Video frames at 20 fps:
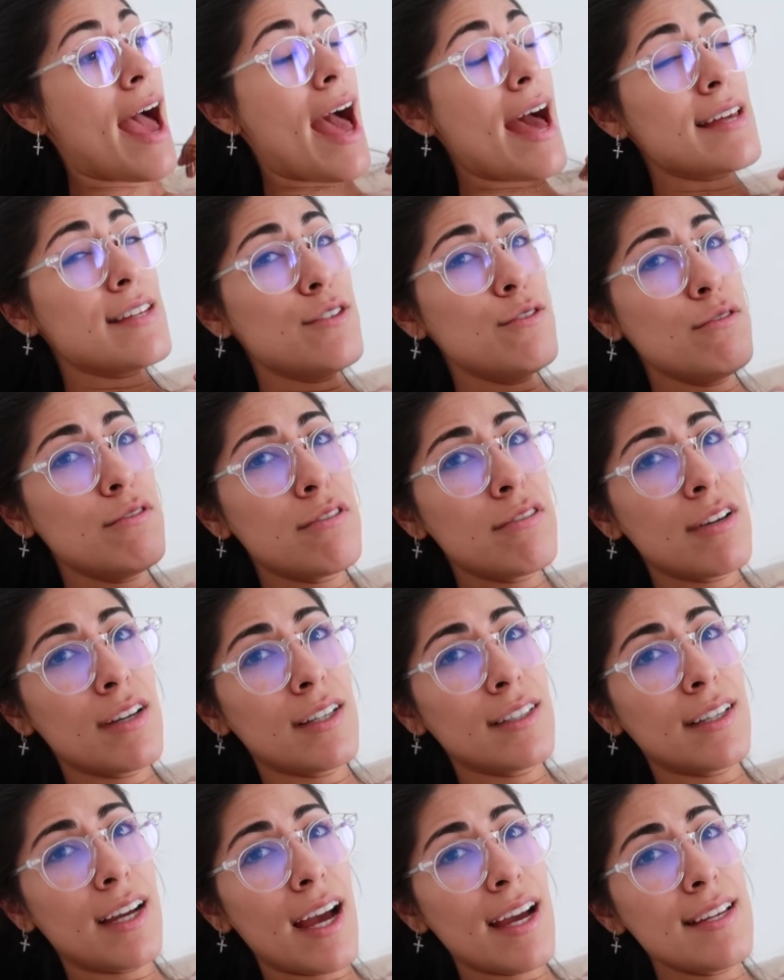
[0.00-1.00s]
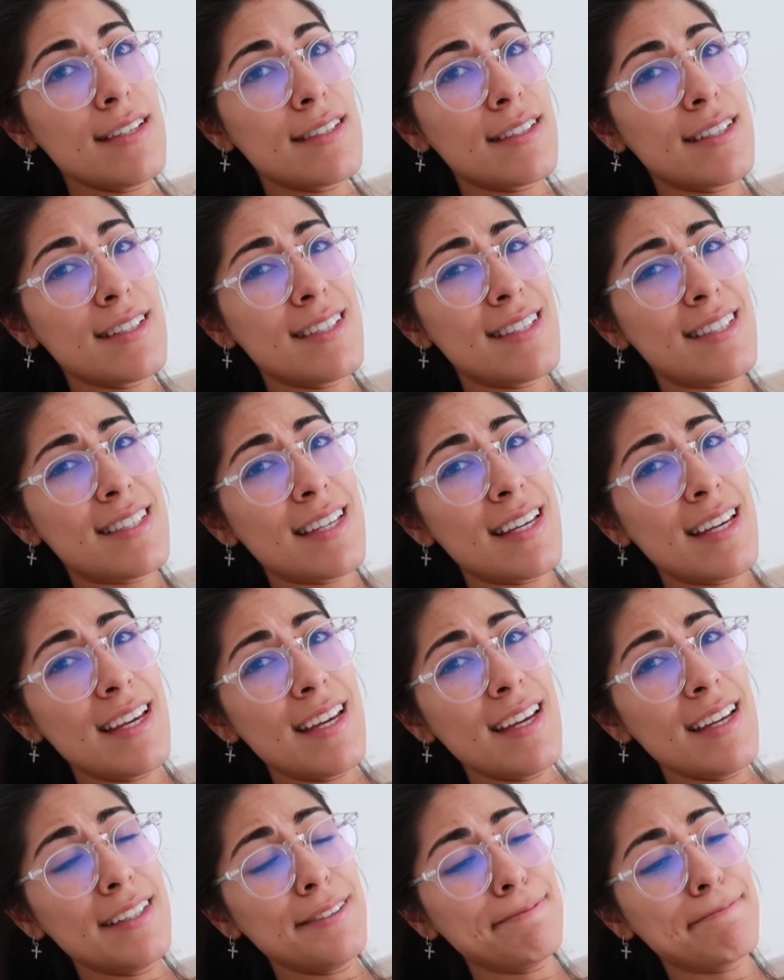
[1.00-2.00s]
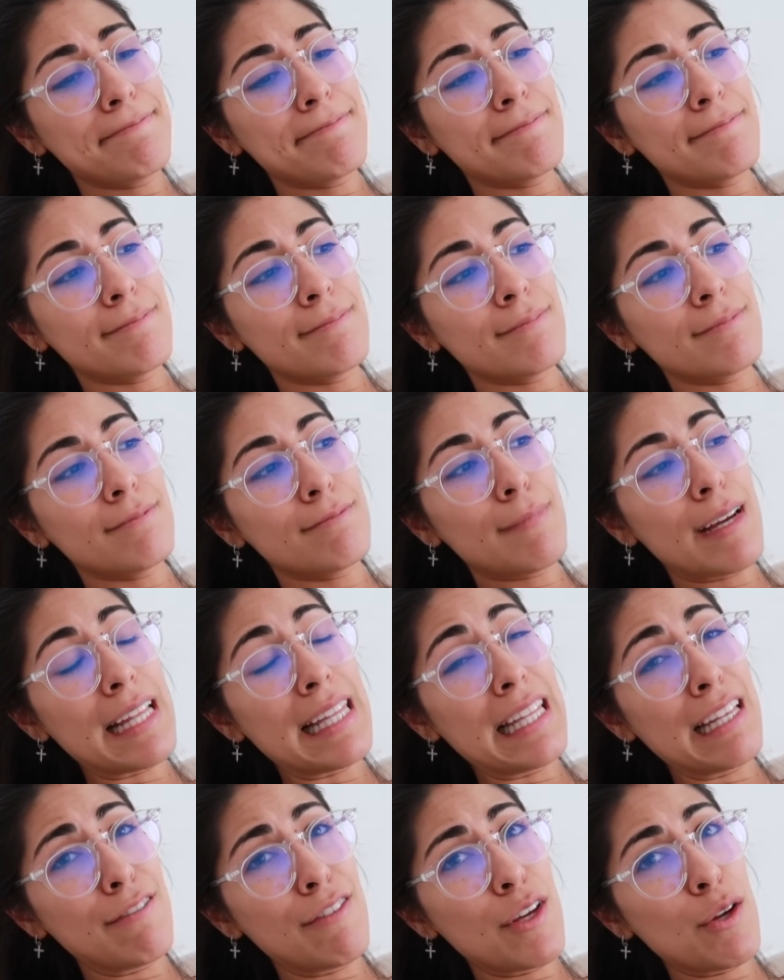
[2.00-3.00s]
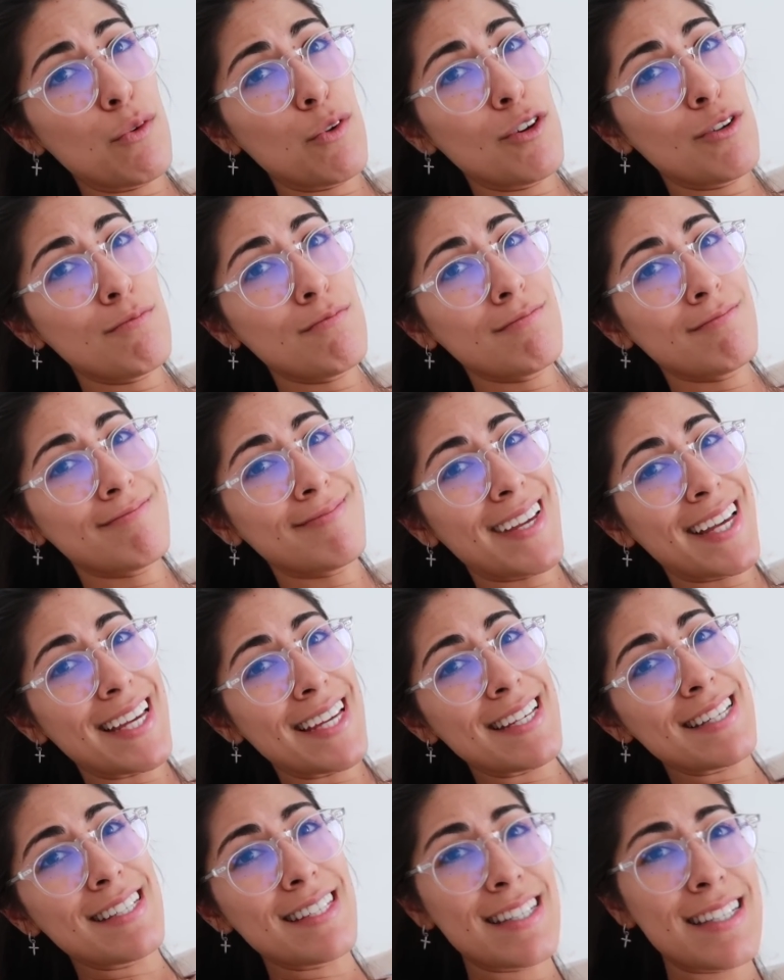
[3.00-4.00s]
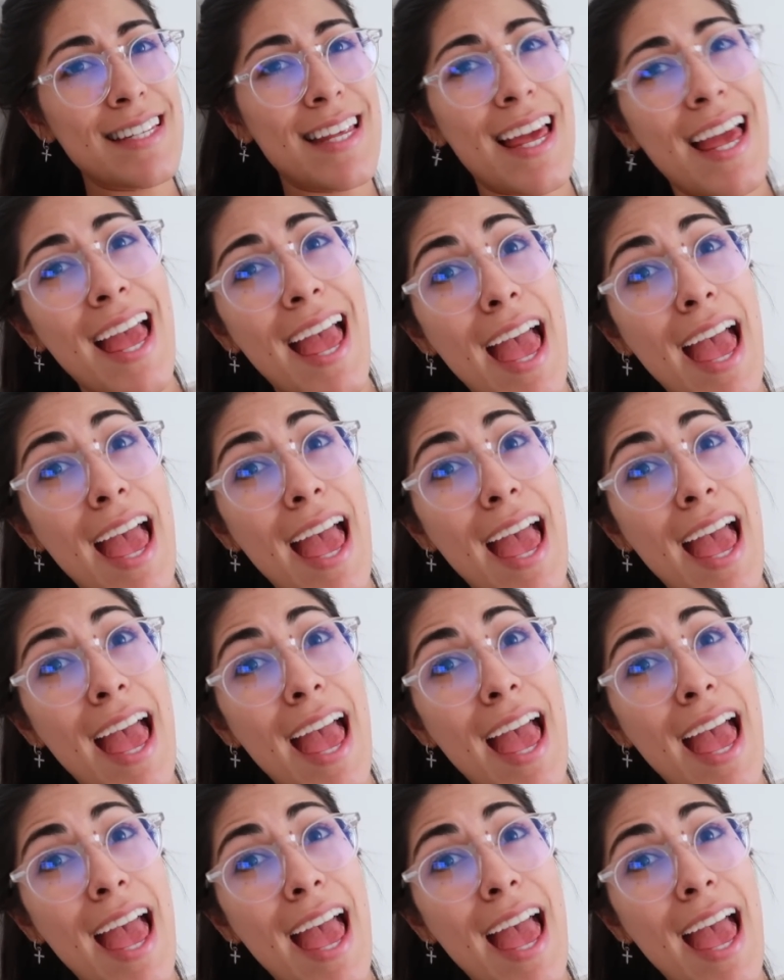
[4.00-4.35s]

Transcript: As you guys could see, my living room is